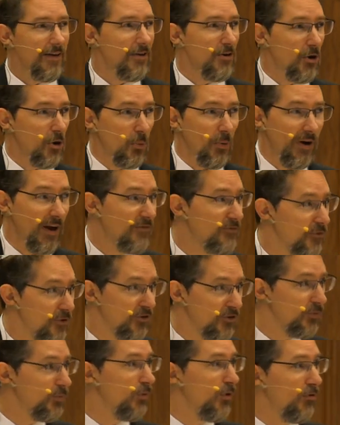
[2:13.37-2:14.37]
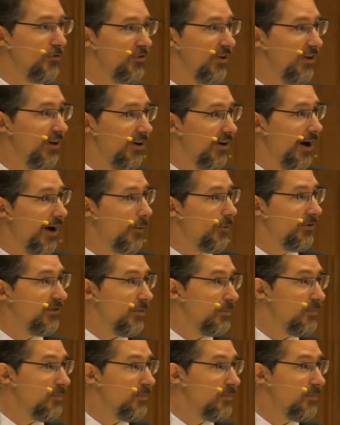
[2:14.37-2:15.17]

You know, when I first moved here, I was